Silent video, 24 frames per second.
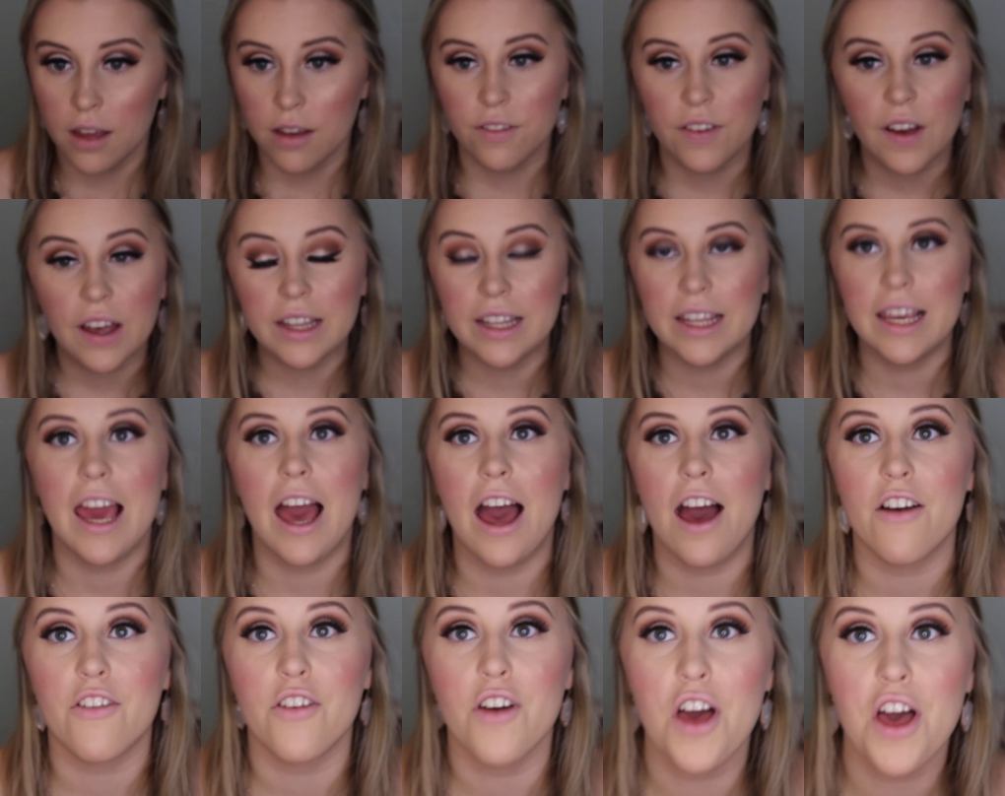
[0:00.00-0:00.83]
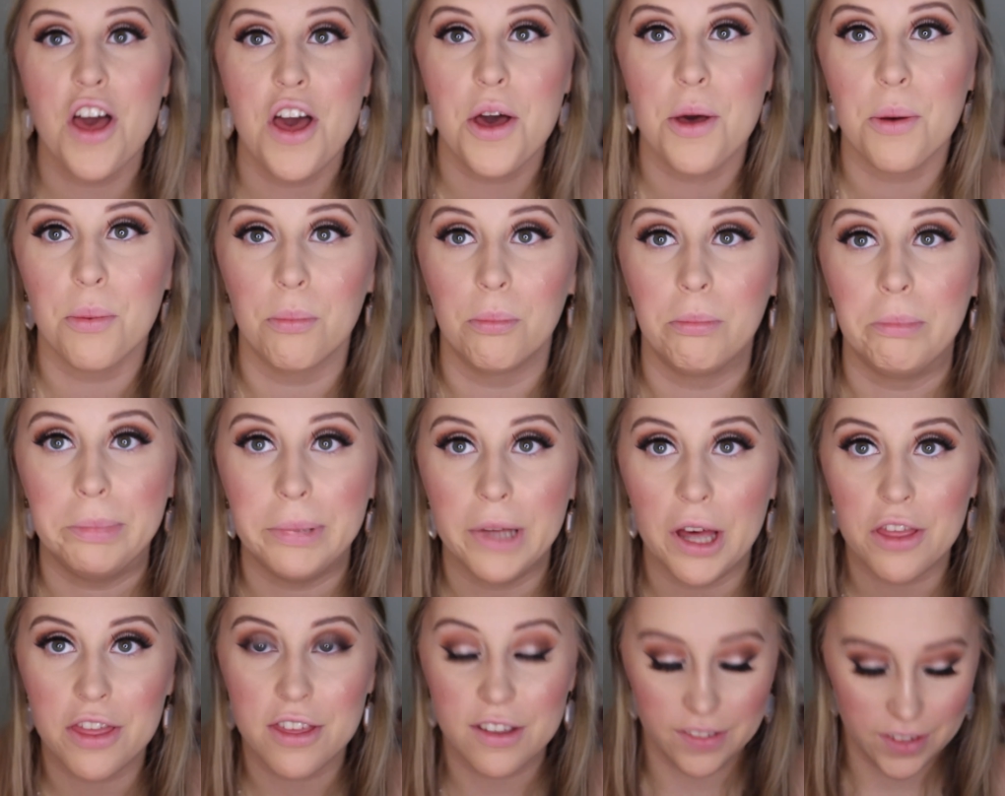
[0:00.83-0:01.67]
Finally have
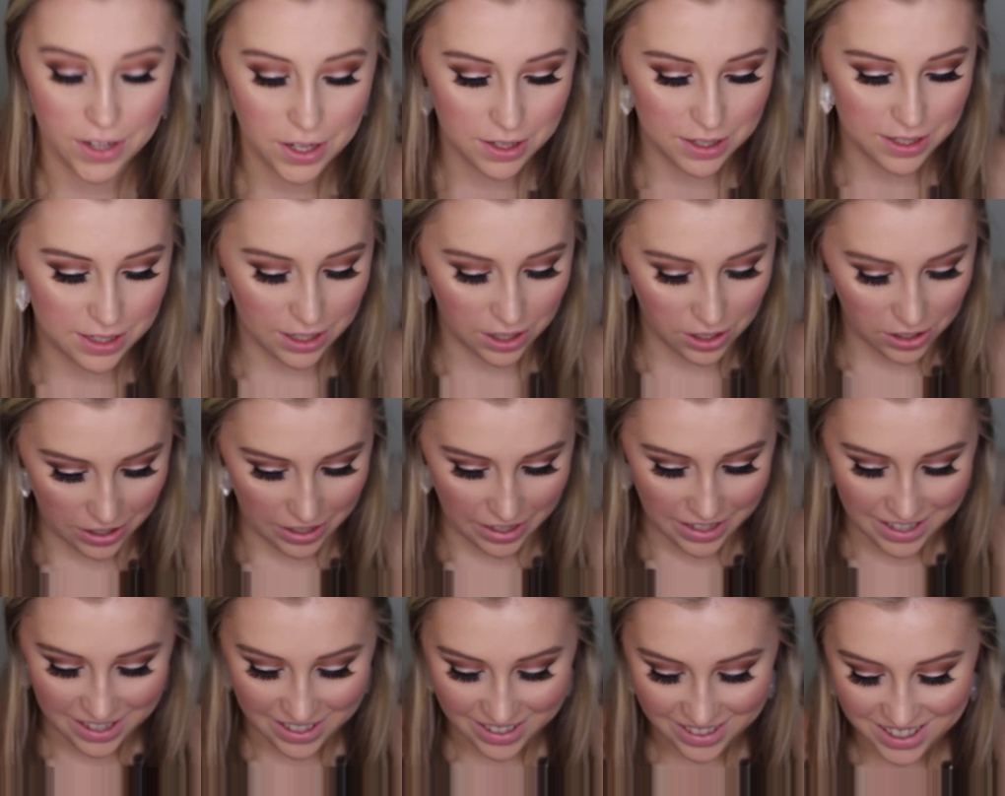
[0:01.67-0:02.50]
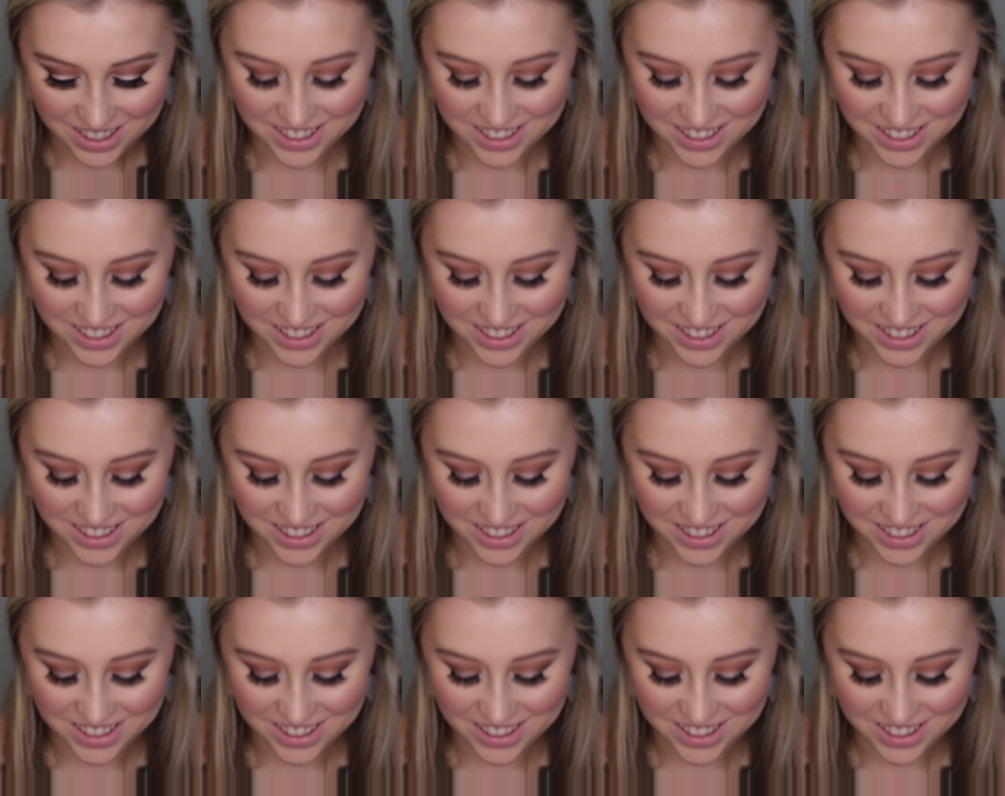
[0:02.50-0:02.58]
both of us on.